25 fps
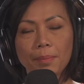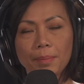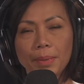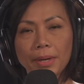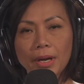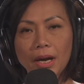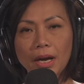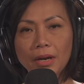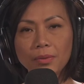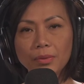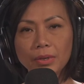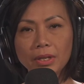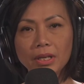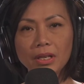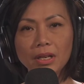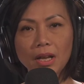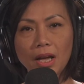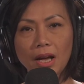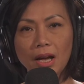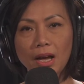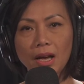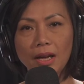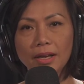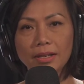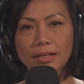But I
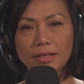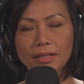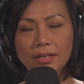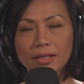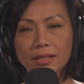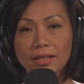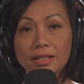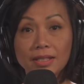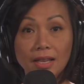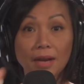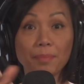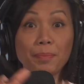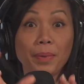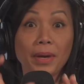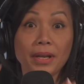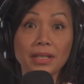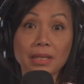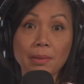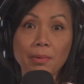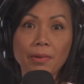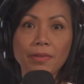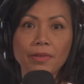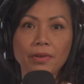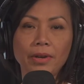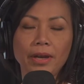realized, because I picked some
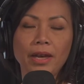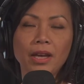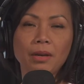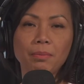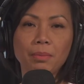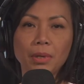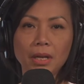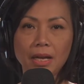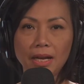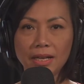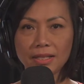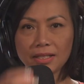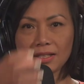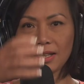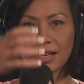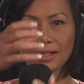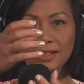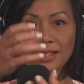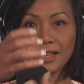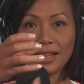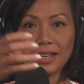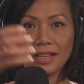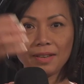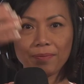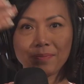of the eggplants, like
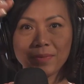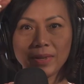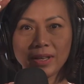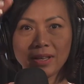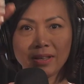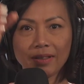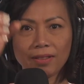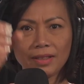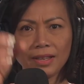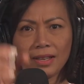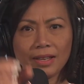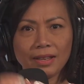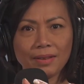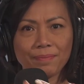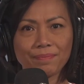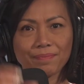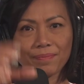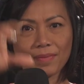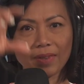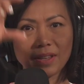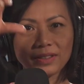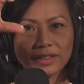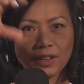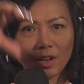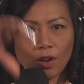the
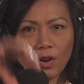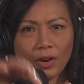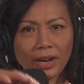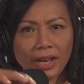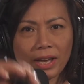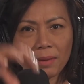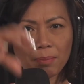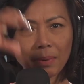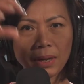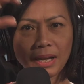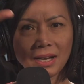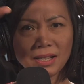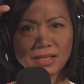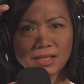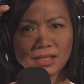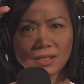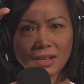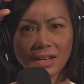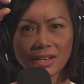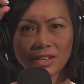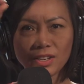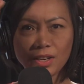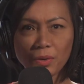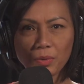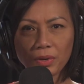long eggplants, I
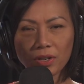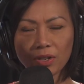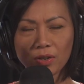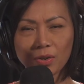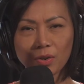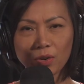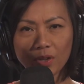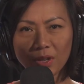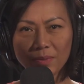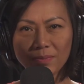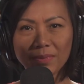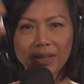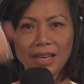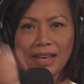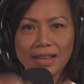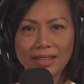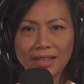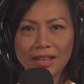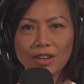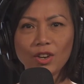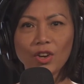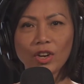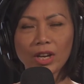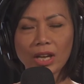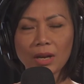don't know what you call them. Yeah, they're
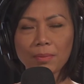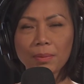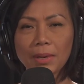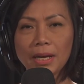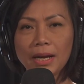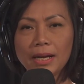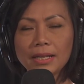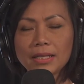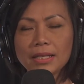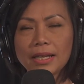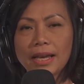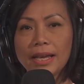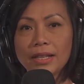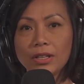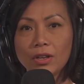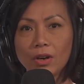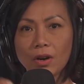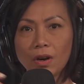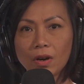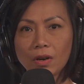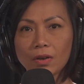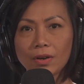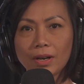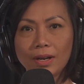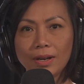long eggplants, and the
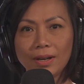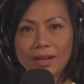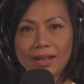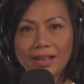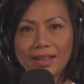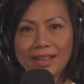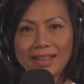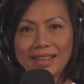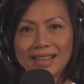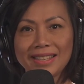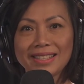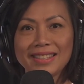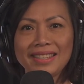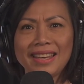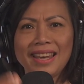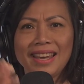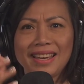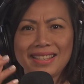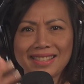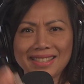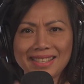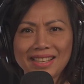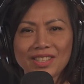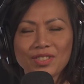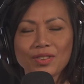Lebanese eggplants. Yes,
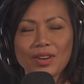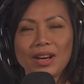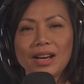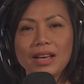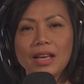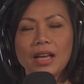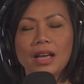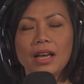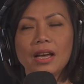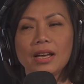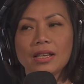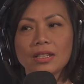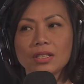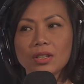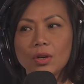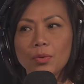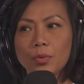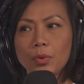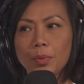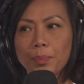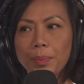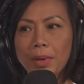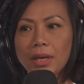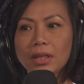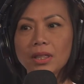that's right. So we
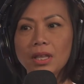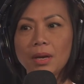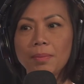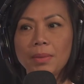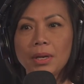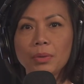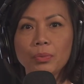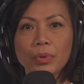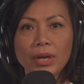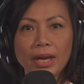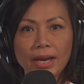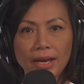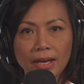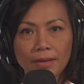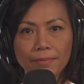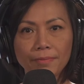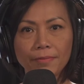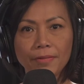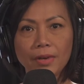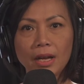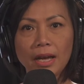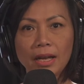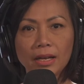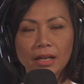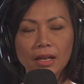picked them and we had
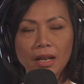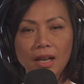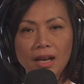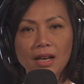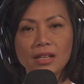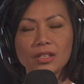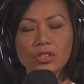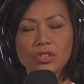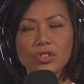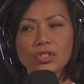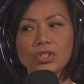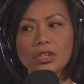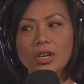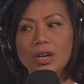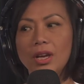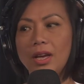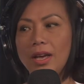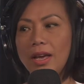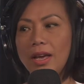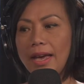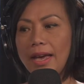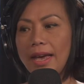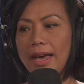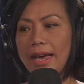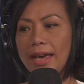lunch,
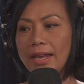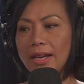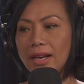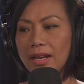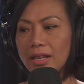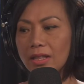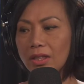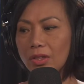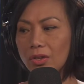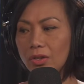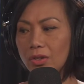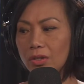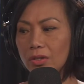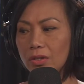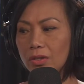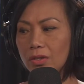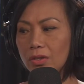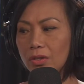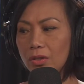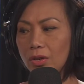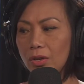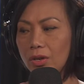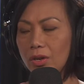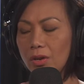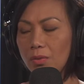and I thought,
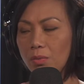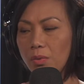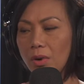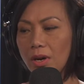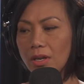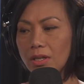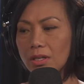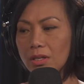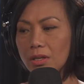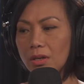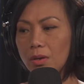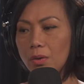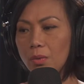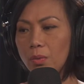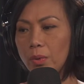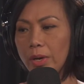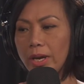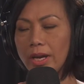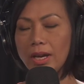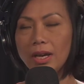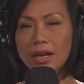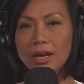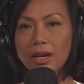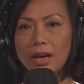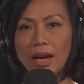you know what,
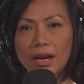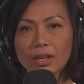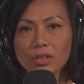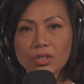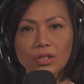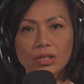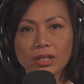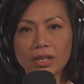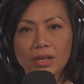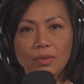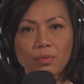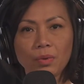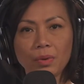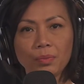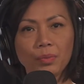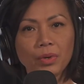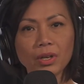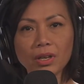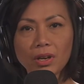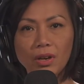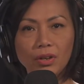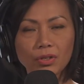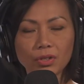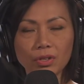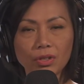we actually, when we
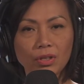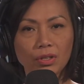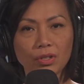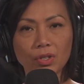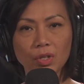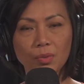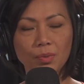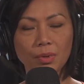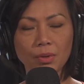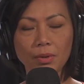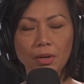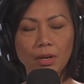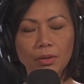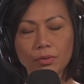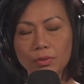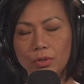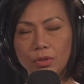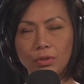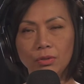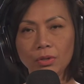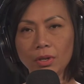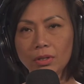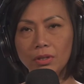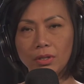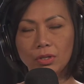go to the when
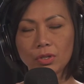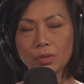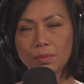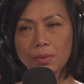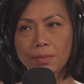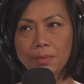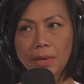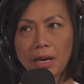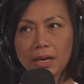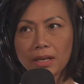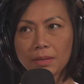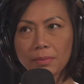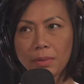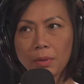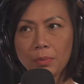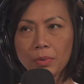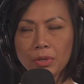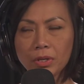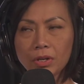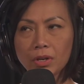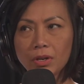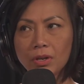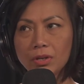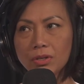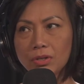you
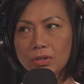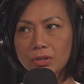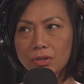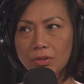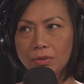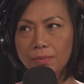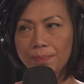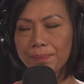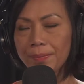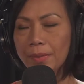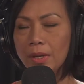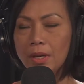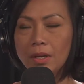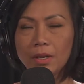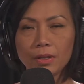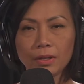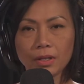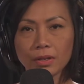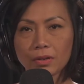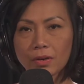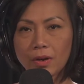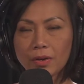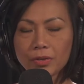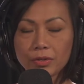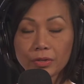go to the
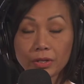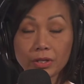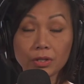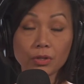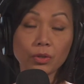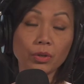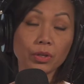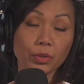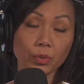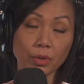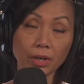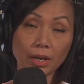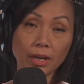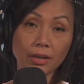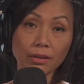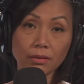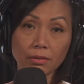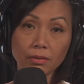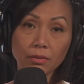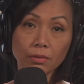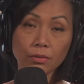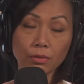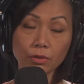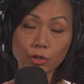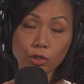grocery stores, when I
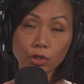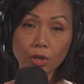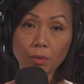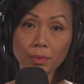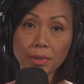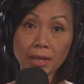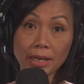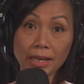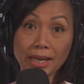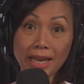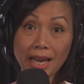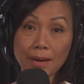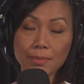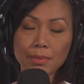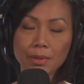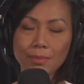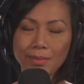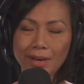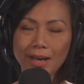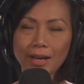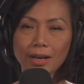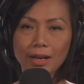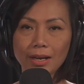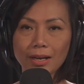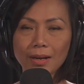shop in
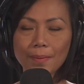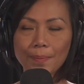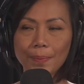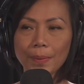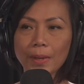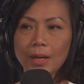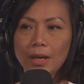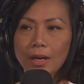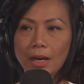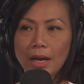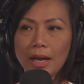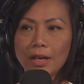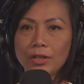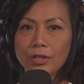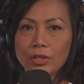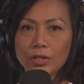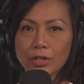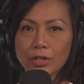Cabramatta, and